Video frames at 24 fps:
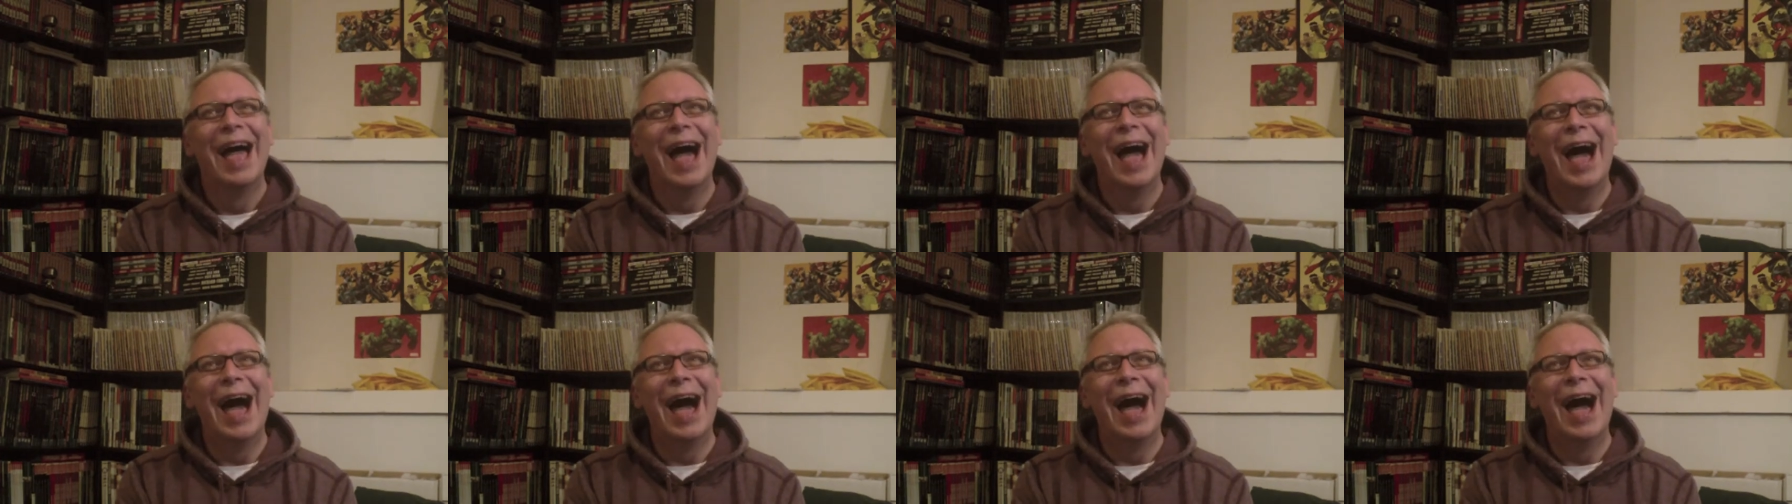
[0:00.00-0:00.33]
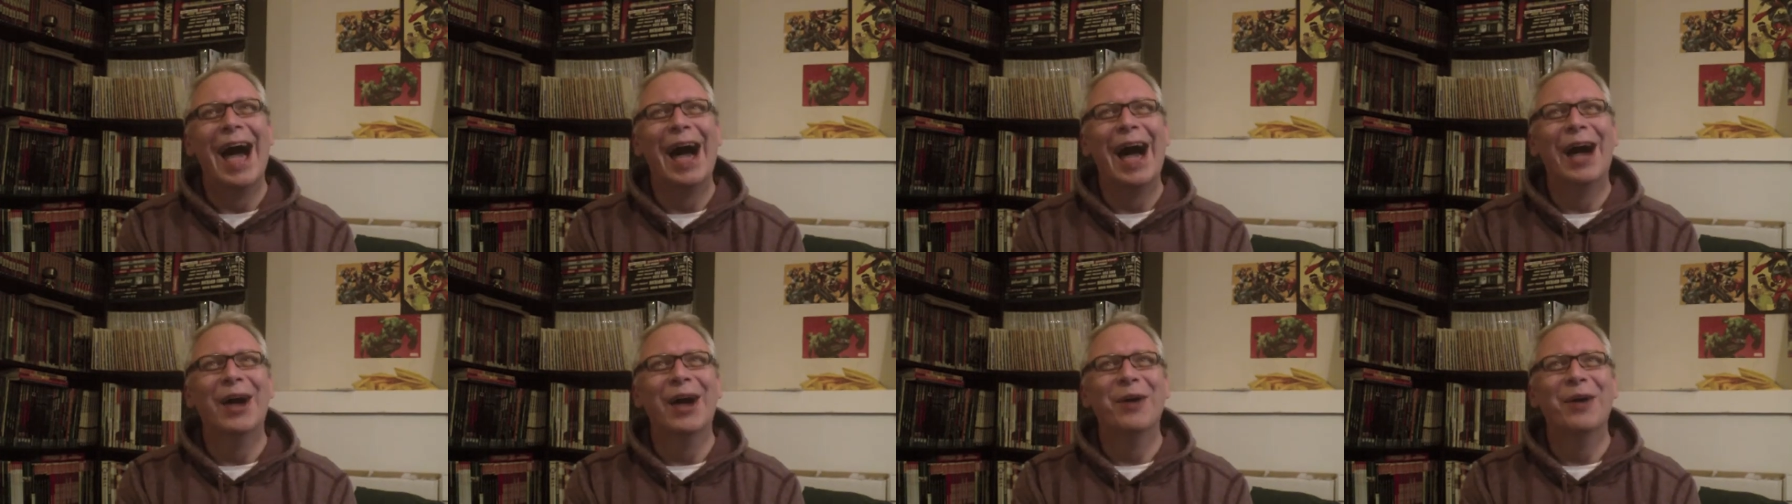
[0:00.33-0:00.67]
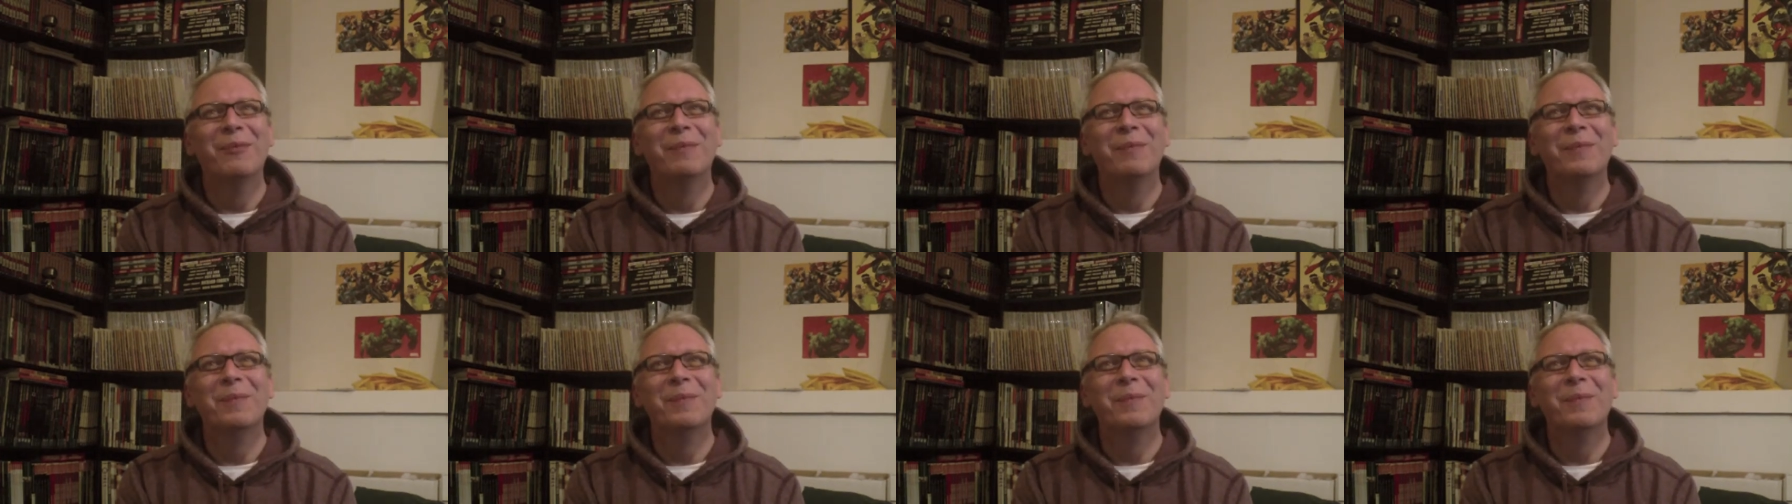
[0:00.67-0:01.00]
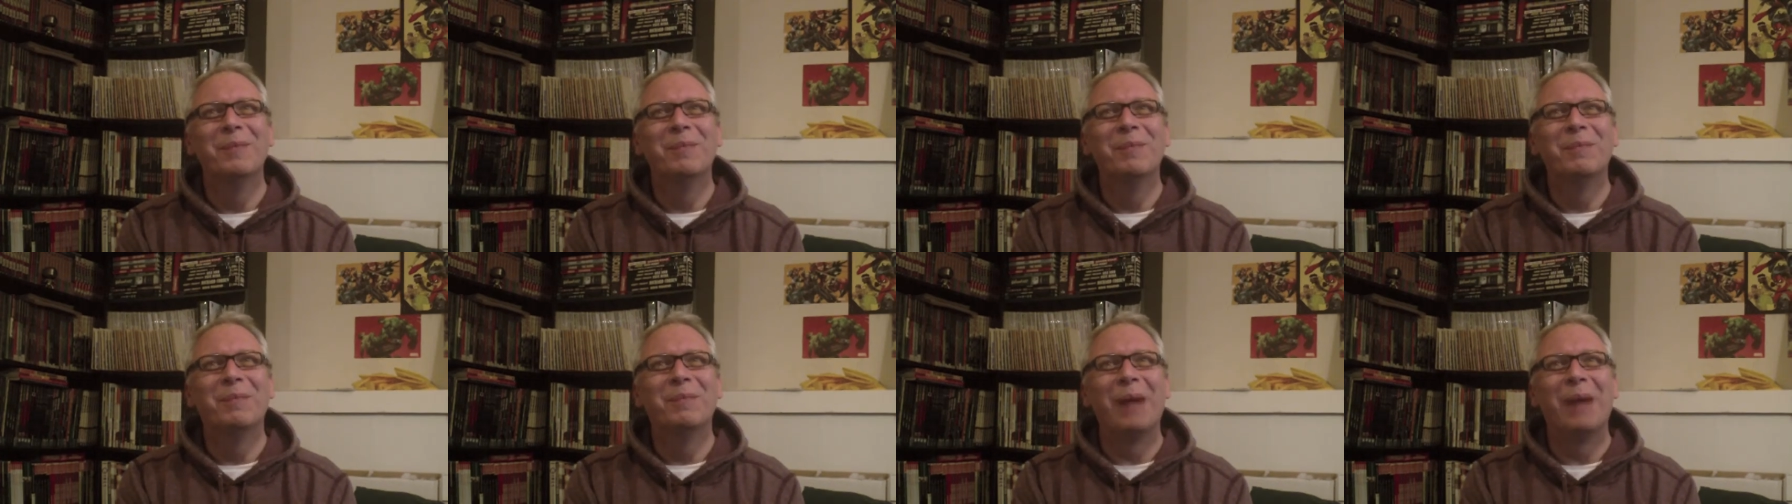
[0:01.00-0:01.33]

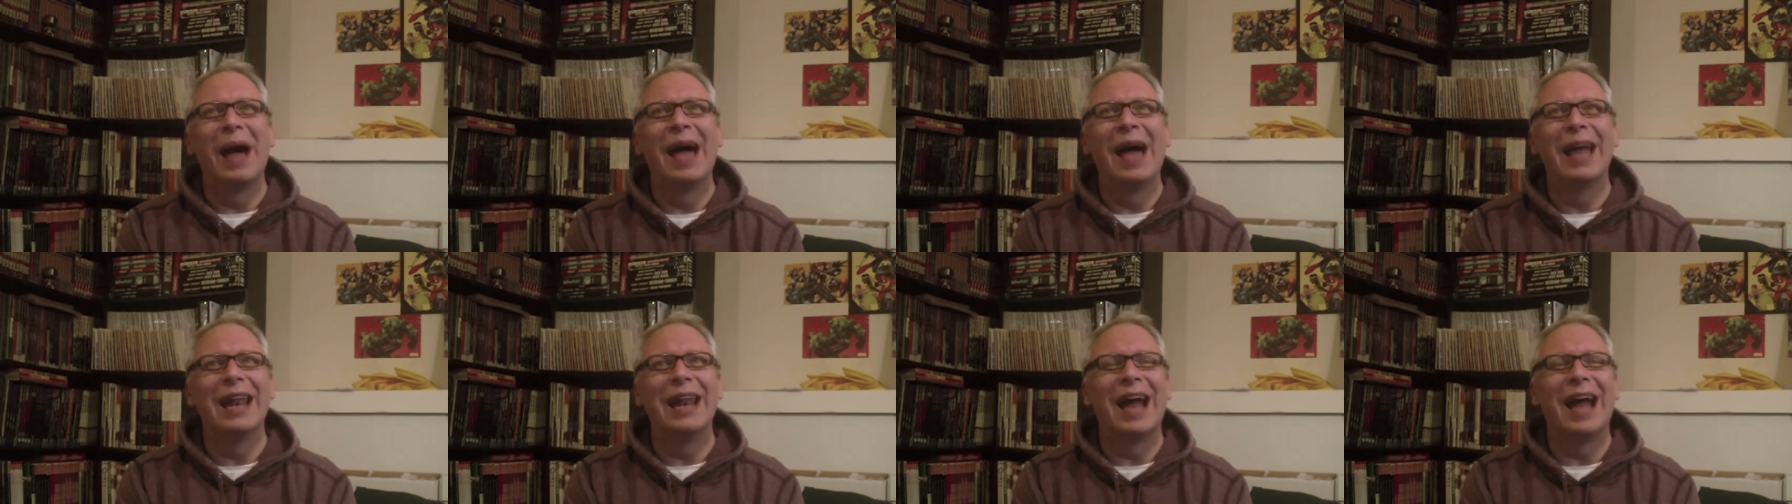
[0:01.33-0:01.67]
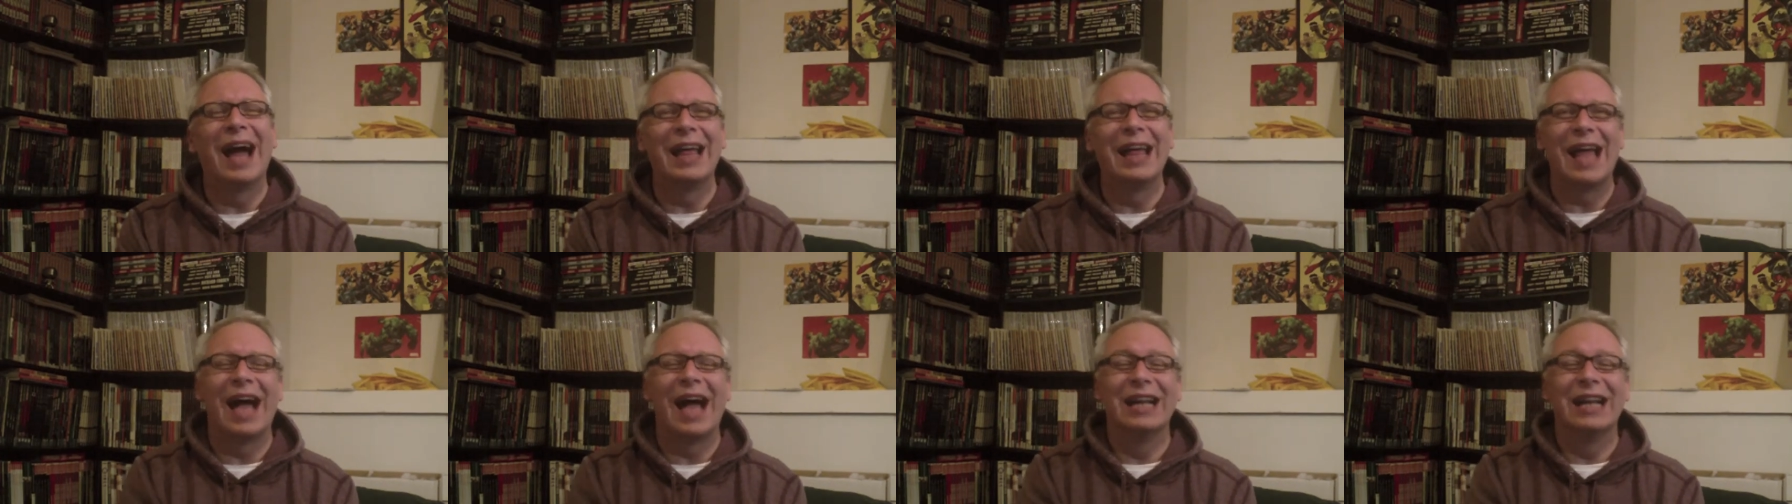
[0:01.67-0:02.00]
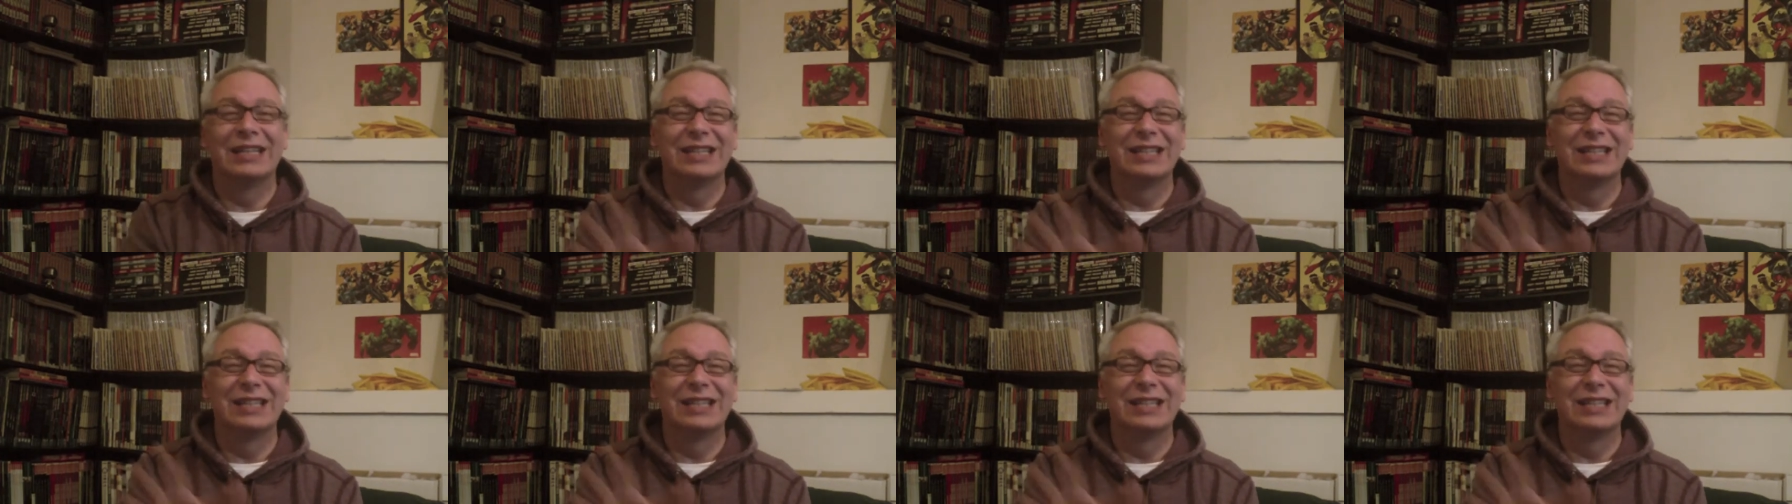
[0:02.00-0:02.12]
Um, but I,